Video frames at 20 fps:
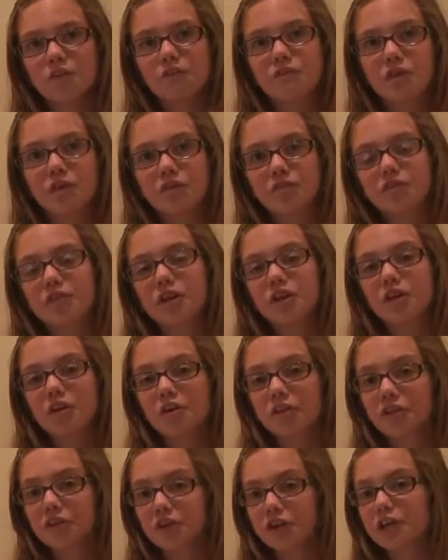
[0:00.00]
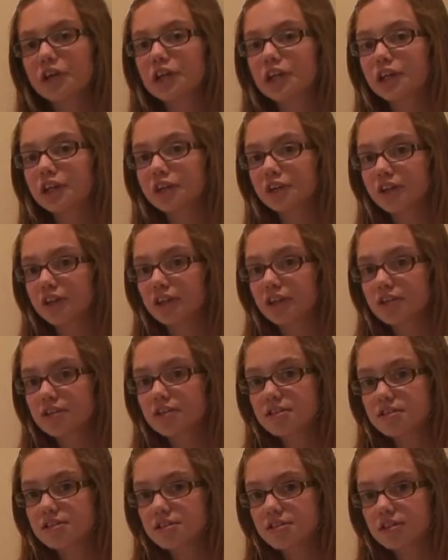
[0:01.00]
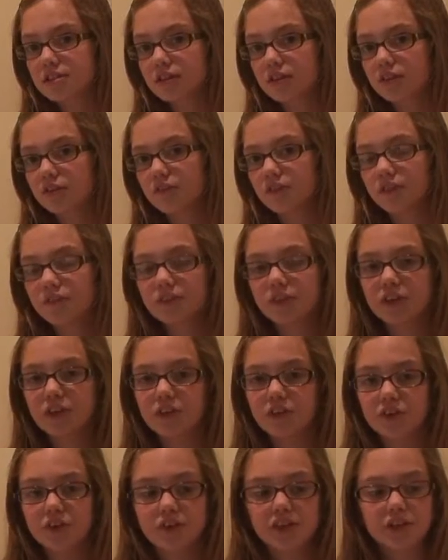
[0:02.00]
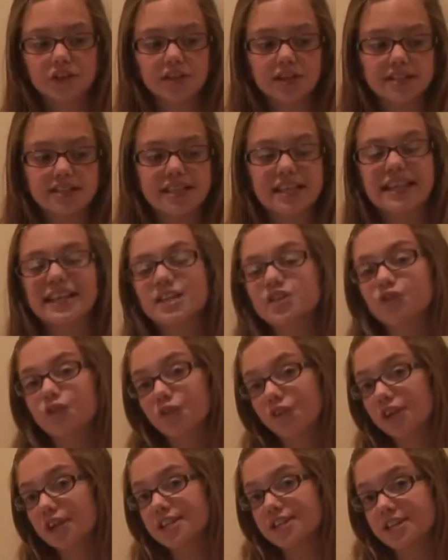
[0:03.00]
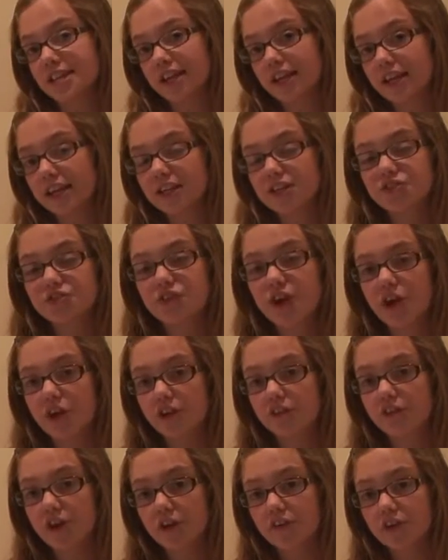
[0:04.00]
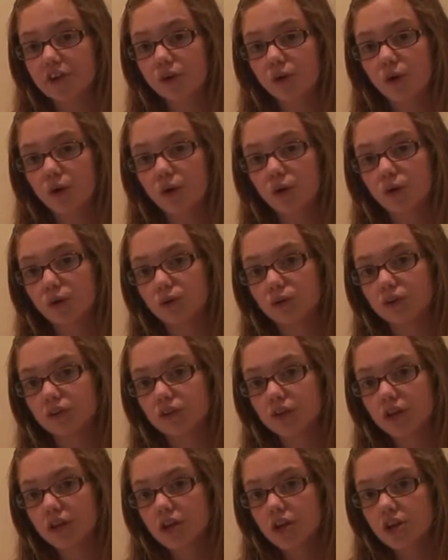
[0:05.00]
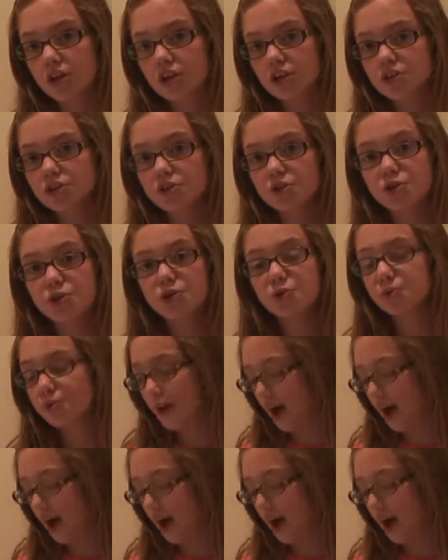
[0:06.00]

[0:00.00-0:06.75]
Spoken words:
50 or 30 degrees, 50 to 30 degrees, it is freezing. It is very, very cold. So you do